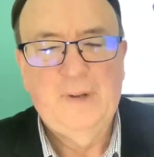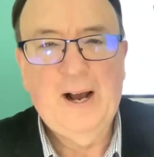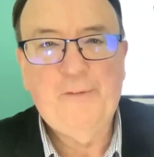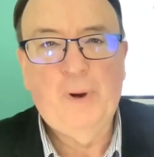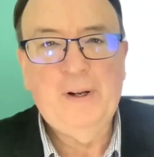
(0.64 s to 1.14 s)

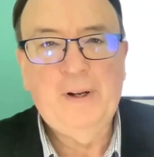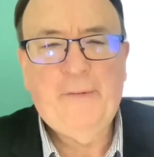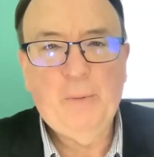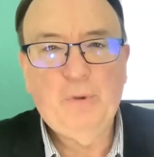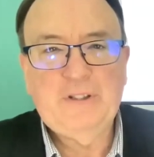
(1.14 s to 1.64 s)
Hi everyone,
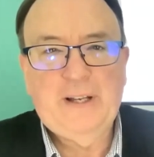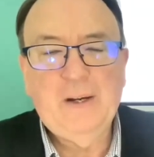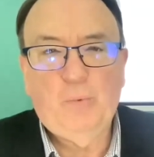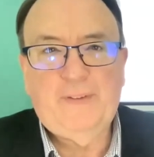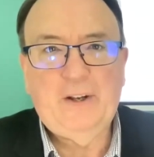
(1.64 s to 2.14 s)
Gary Edwards
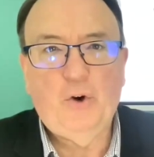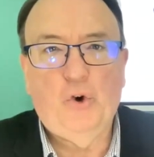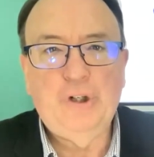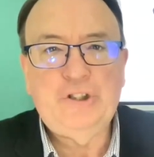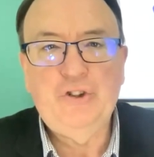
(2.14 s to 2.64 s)
here with the
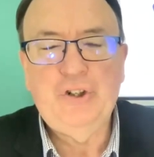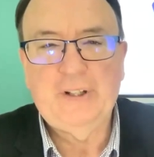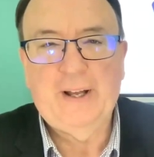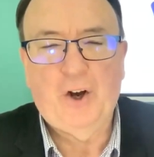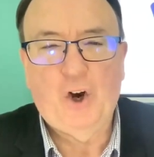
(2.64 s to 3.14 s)
August
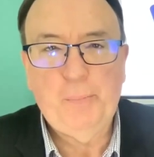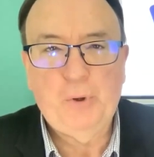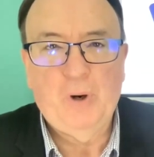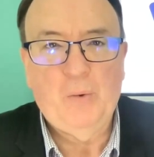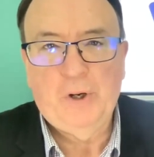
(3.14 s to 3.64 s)
newsletter. Hope
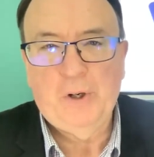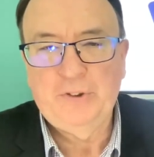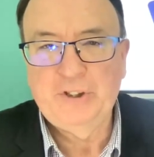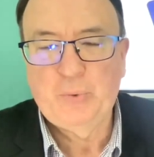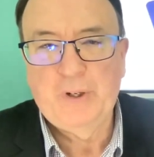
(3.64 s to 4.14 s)
you are
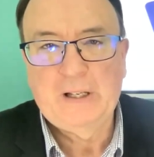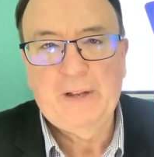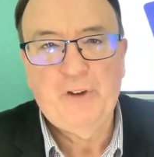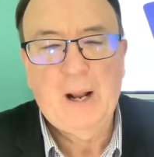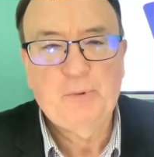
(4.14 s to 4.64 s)
well. Just wanted to
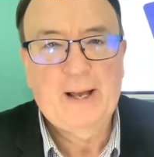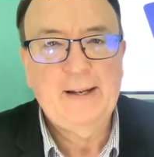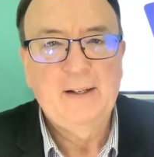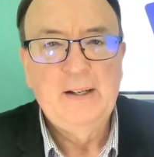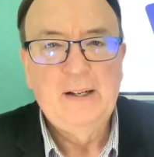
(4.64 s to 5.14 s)
give an
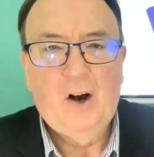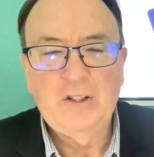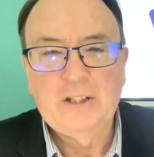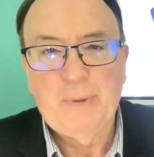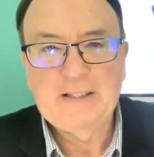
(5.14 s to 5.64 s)
update
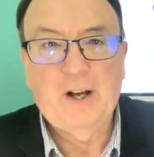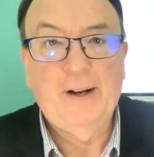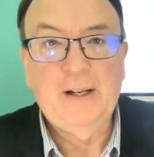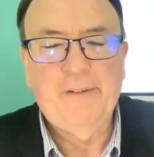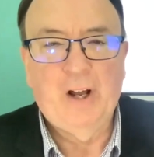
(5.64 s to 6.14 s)
on some
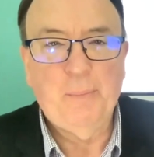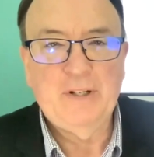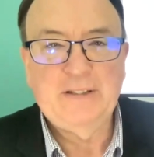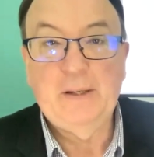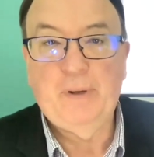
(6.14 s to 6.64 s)
exciting
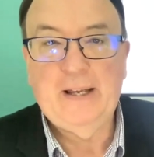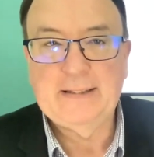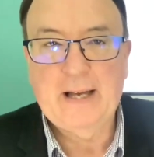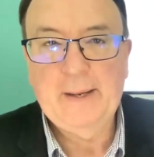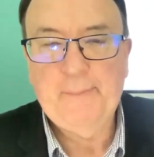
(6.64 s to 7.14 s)
developments in
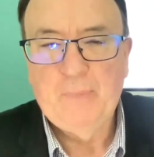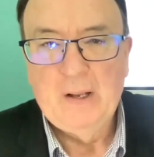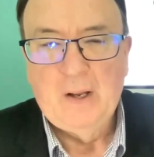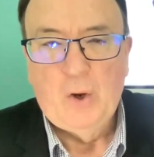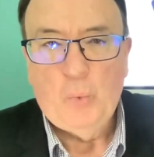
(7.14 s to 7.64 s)
PSA.
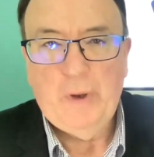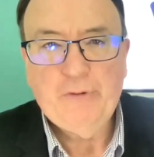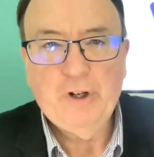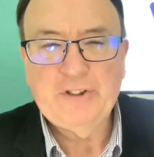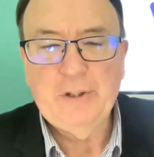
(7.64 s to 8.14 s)

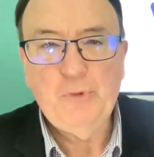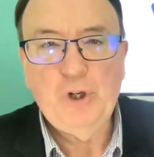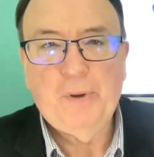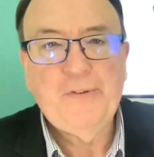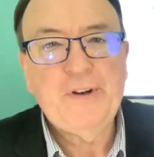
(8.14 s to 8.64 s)
We've got some
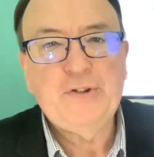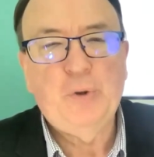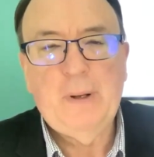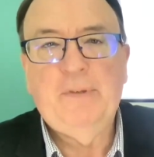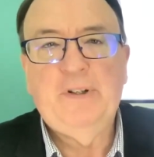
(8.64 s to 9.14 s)
new
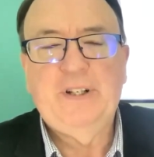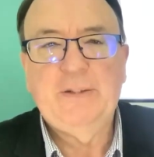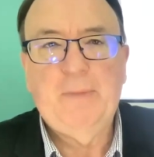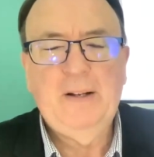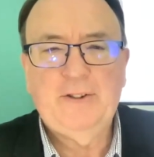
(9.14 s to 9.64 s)
professional members
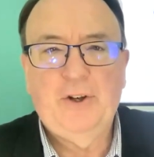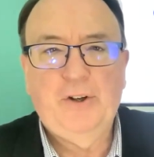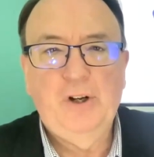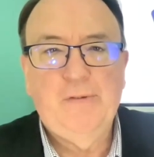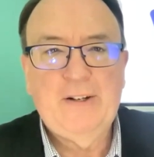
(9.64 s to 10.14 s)
this month,
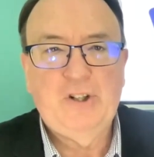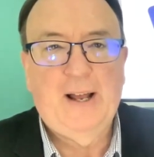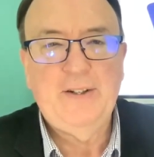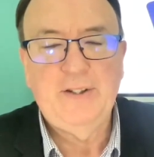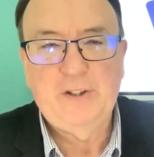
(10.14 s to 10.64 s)
so
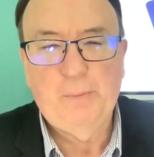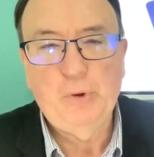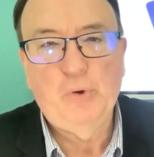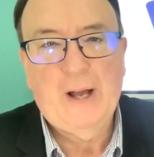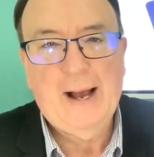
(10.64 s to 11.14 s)
congratulations to
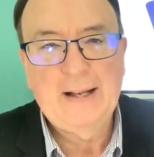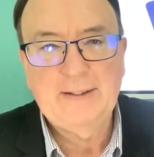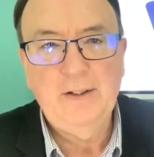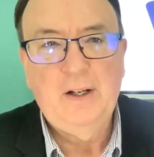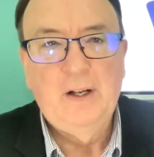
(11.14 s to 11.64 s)
Bill
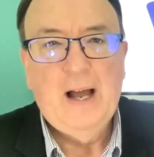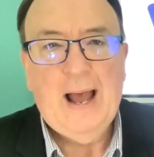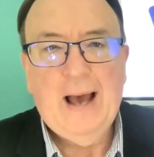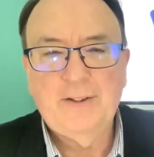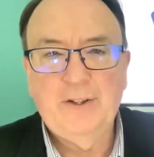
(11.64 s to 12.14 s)
Carson,
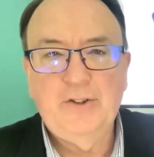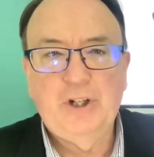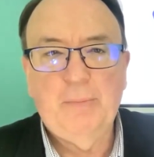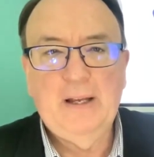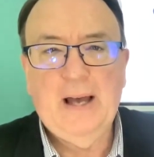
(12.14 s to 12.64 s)
Alison
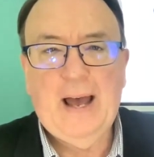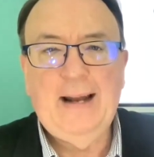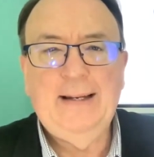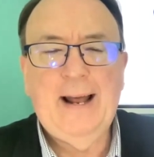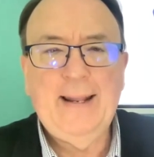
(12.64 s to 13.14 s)
Shamir
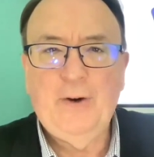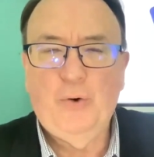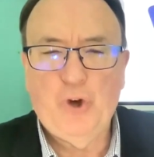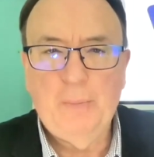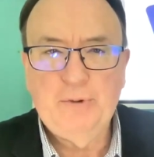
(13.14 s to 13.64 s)
and
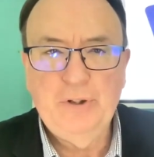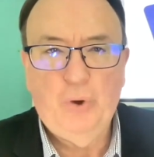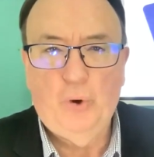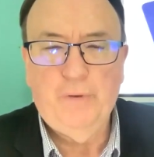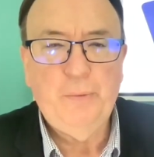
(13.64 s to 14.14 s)
Danielle
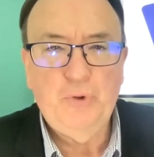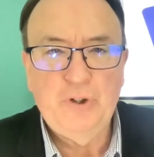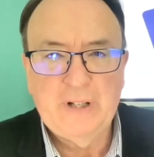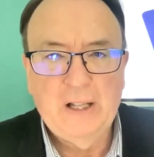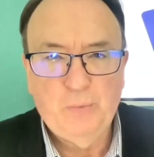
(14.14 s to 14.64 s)
Dobson, all from
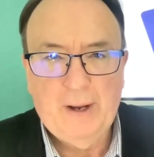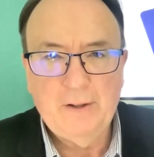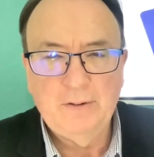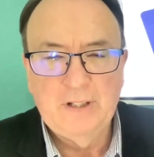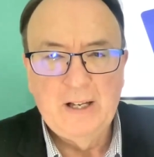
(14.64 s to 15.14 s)
New South
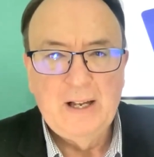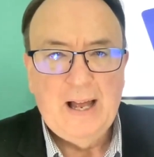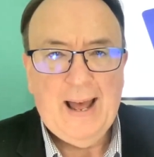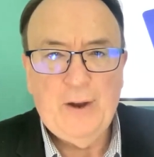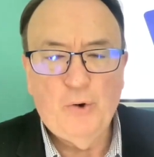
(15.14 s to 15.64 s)
Wales,
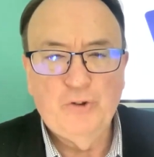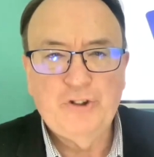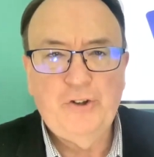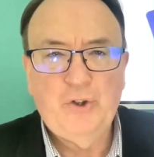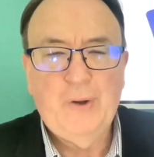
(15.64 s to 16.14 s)
and
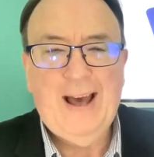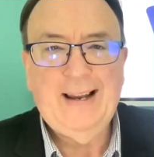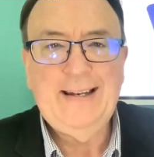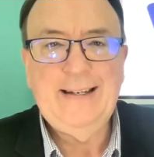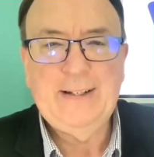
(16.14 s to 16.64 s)
also to
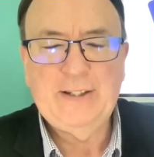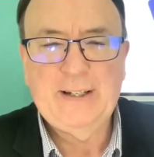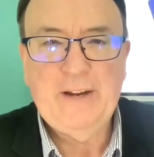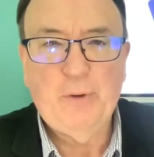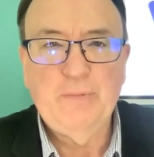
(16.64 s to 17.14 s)
Ali
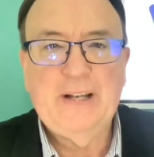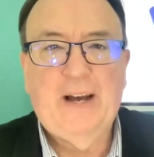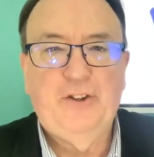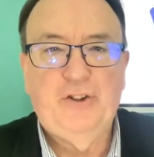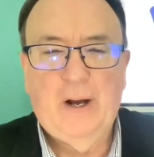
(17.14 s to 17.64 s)
Nitschke from
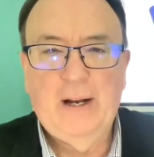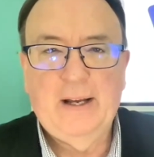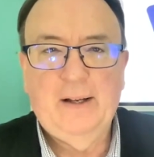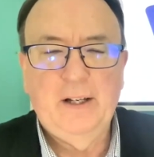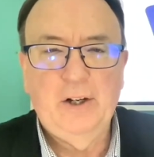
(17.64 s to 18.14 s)
South
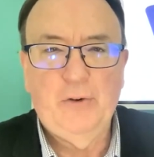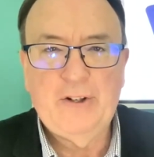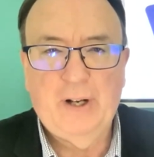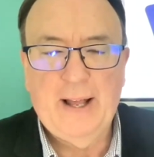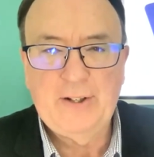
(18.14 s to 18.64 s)
Australia.
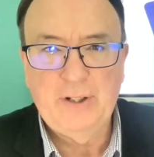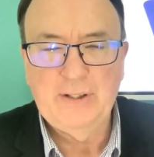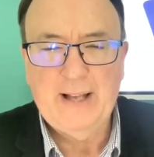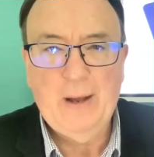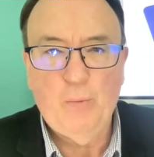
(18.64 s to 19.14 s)

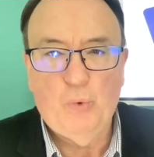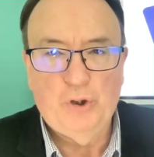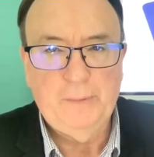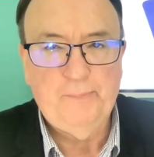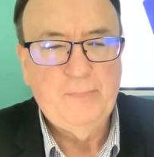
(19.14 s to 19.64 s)
Congratulations and
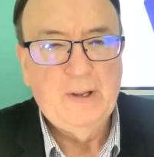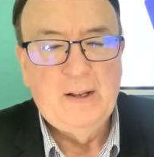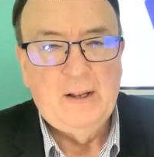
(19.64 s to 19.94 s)
welcome.